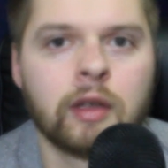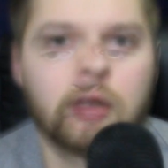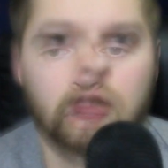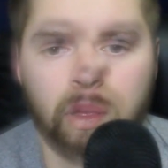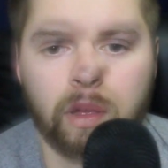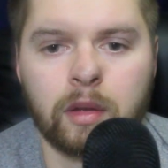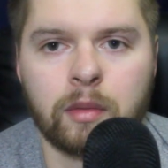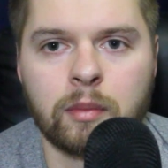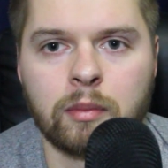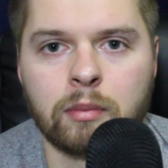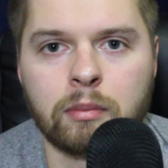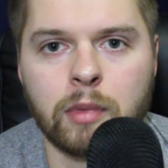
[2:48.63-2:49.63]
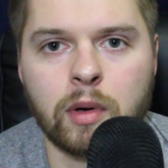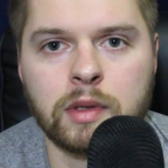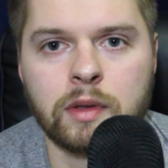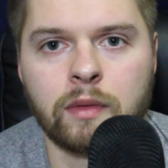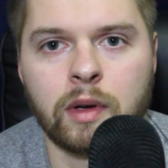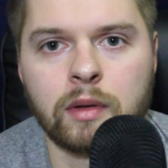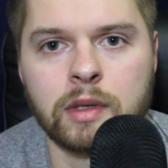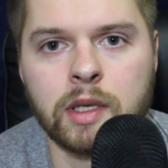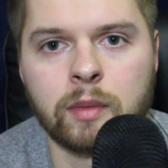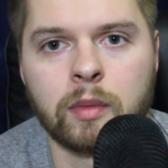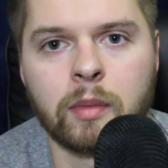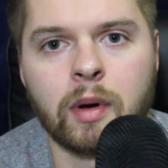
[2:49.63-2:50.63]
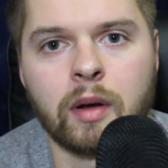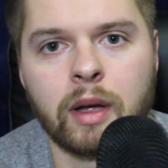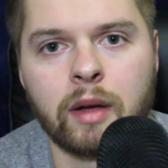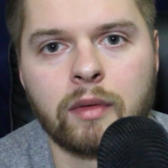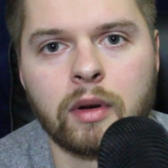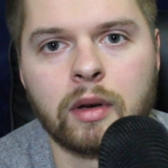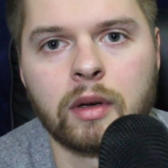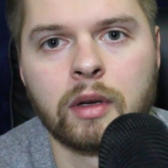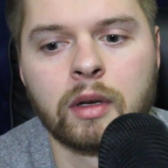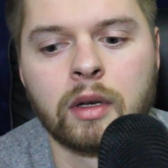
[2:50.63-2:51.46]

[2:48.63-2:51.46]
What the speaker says: The most viewed Super Bowl ever